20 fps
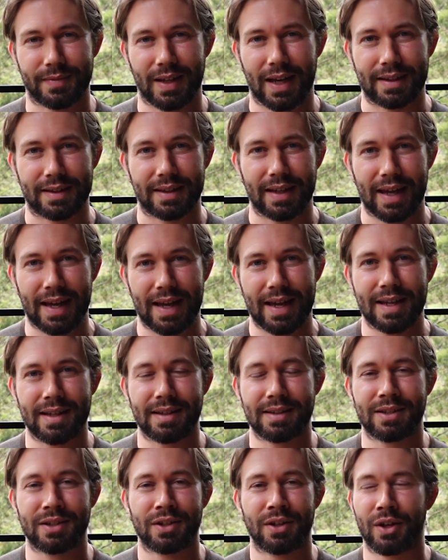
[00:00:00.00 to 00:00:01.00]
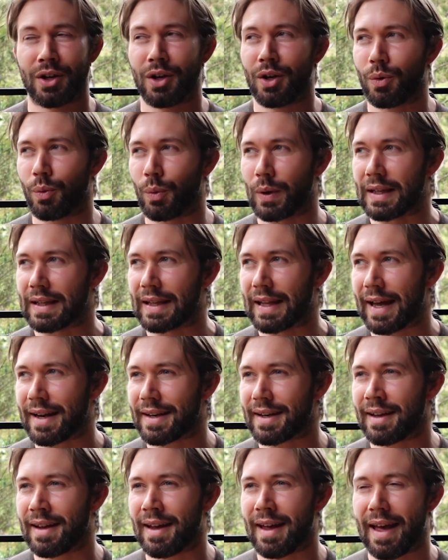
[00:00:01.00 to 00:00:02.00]
At the end, we
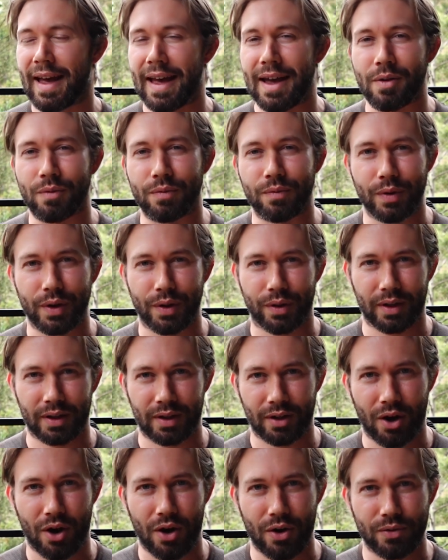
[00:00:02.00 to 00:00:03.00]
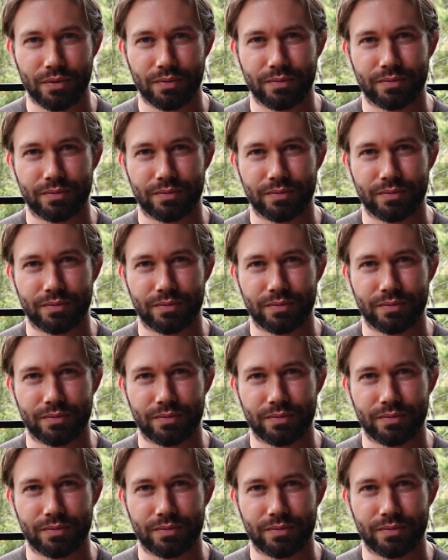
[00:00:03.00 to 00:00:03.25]
let everything go.